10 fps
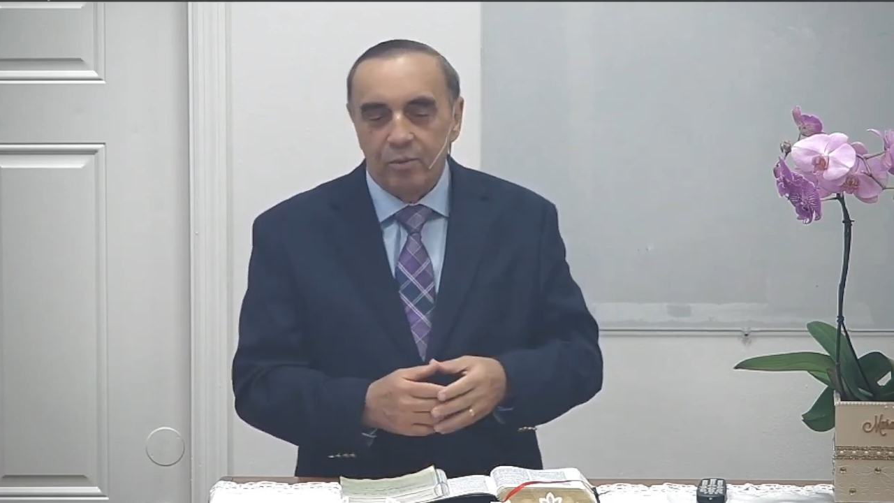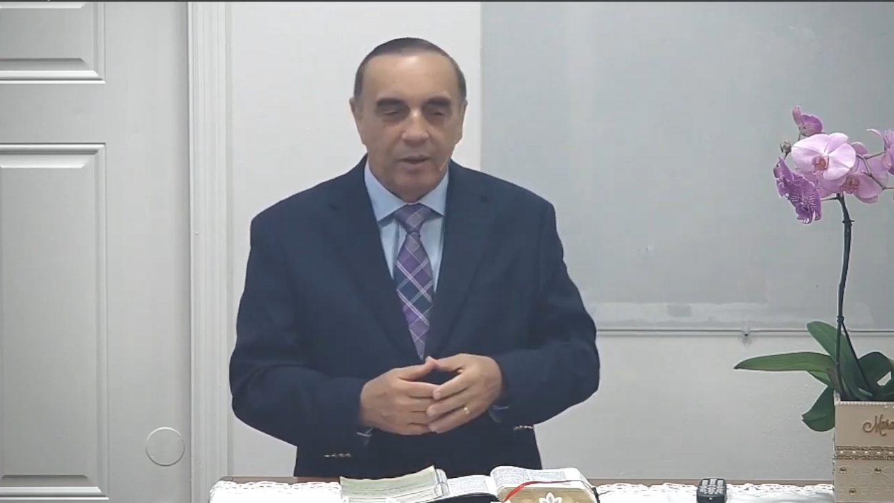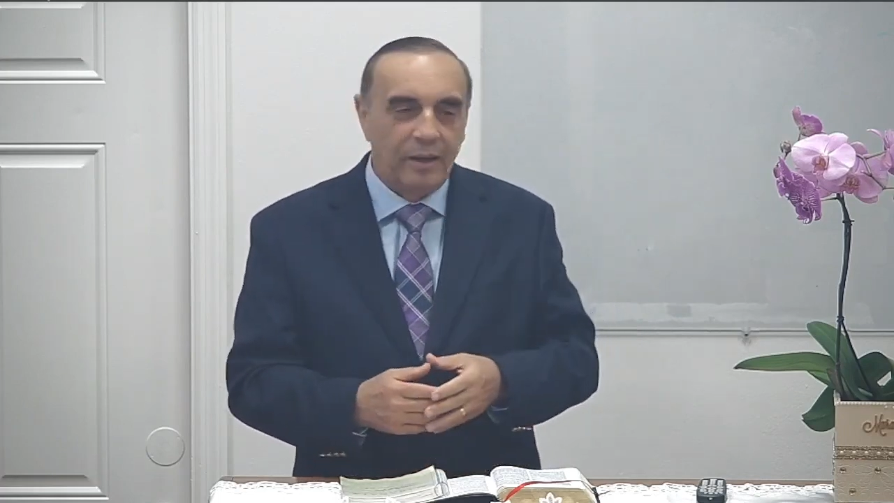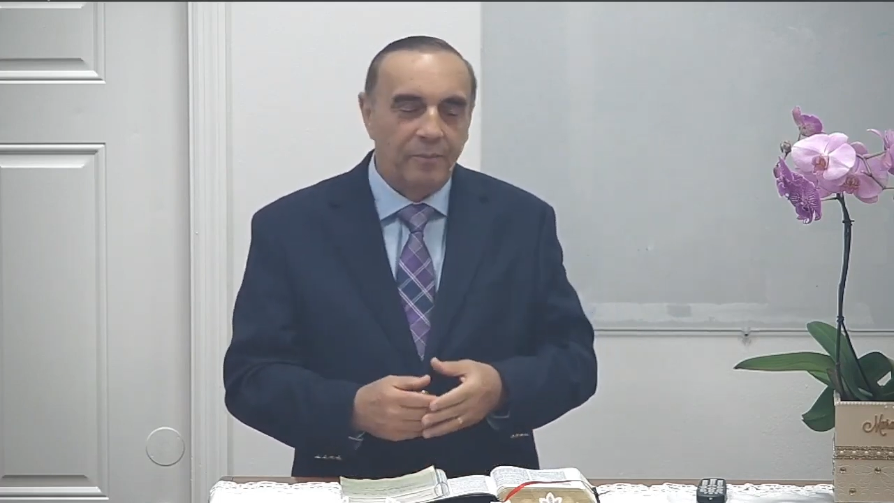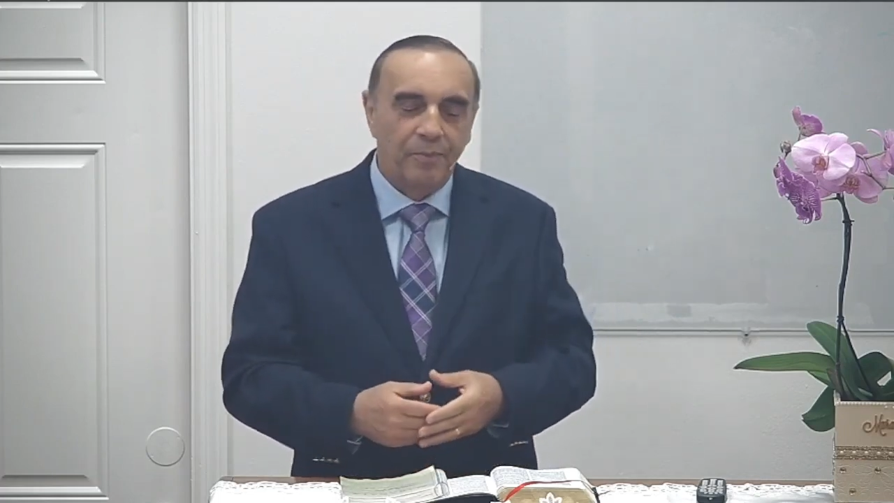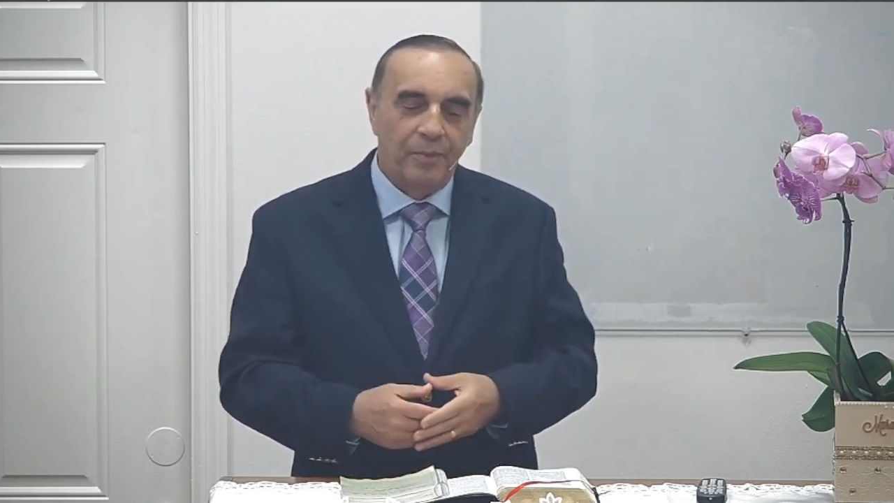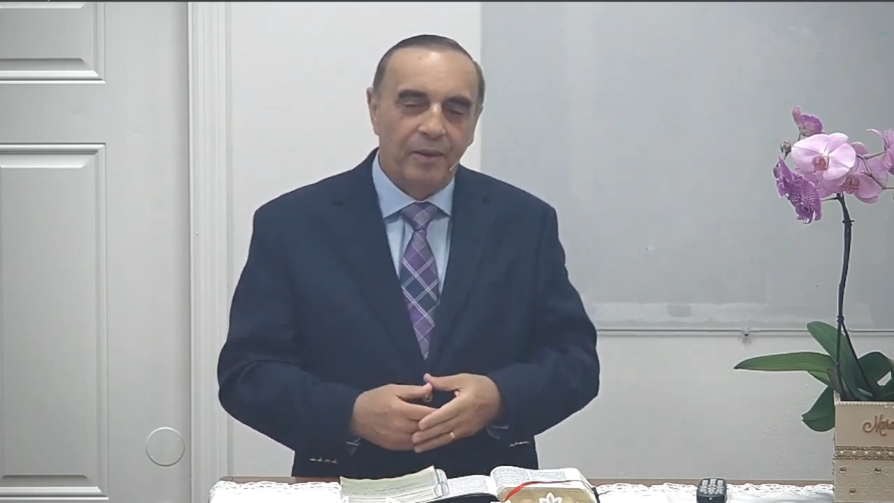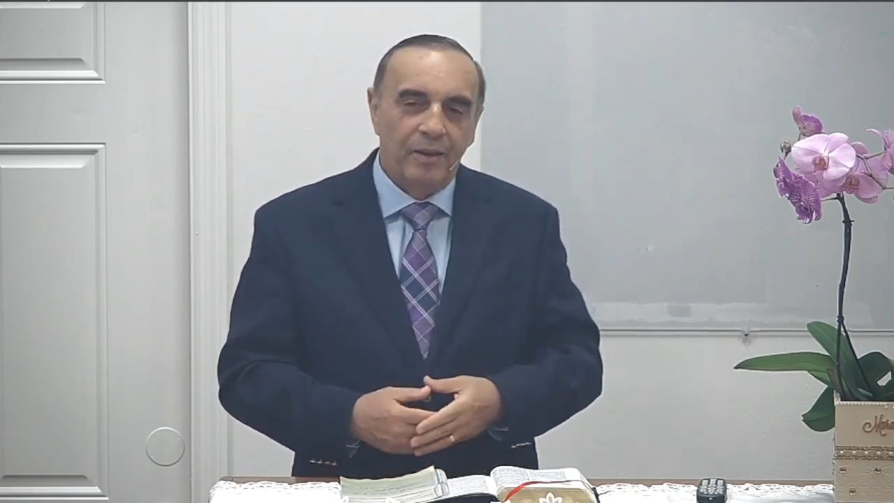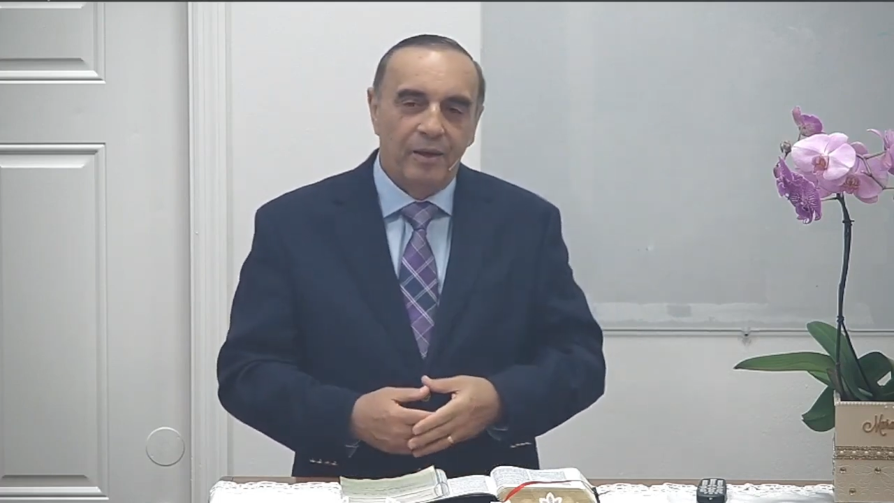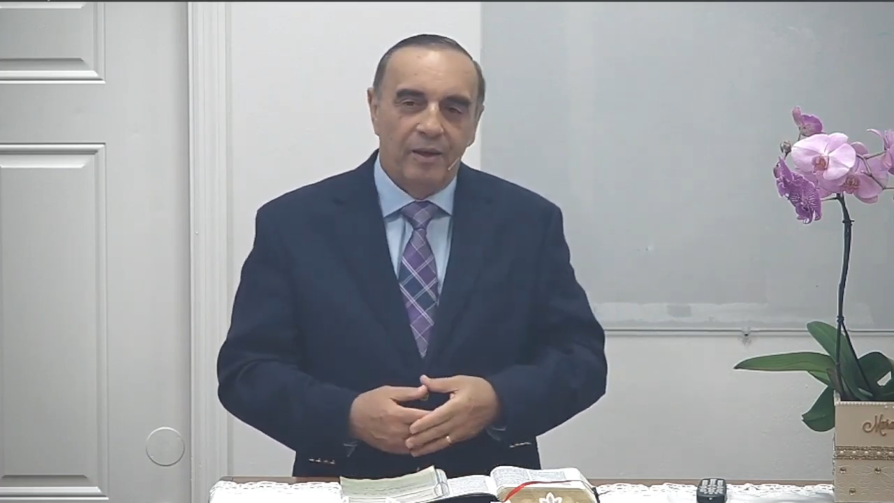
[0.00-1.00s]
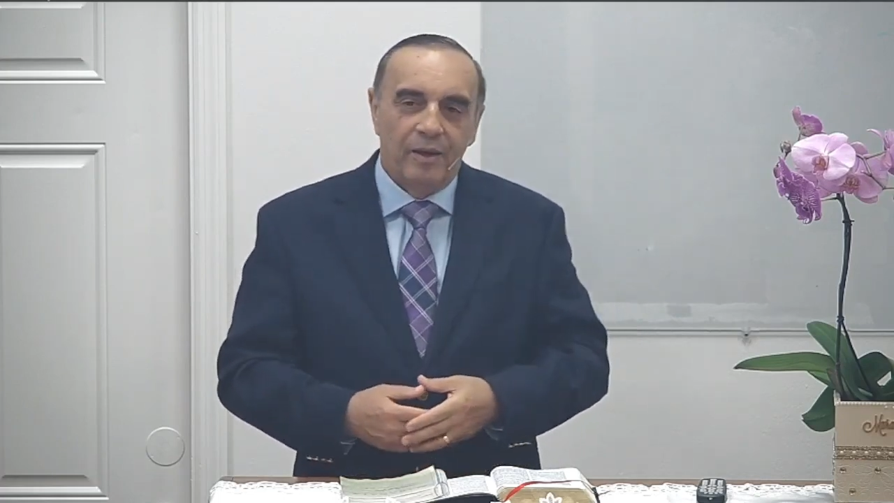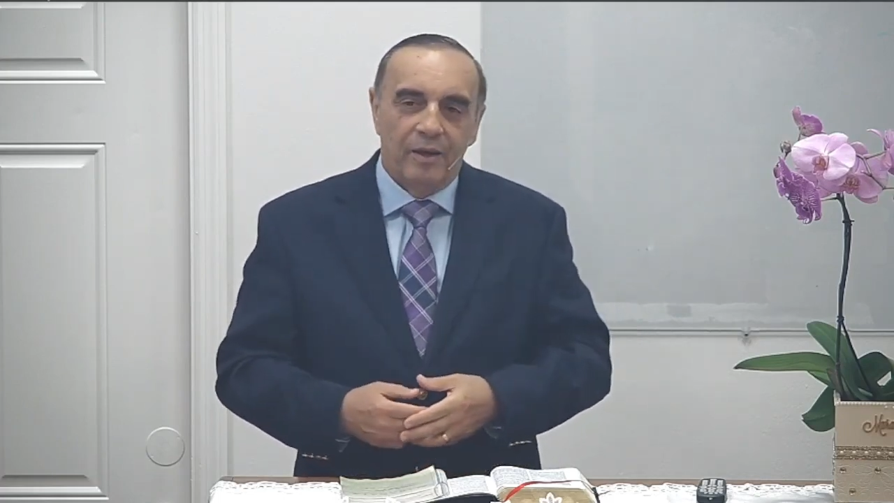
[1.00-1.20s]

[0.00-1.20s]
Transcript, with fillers: you were at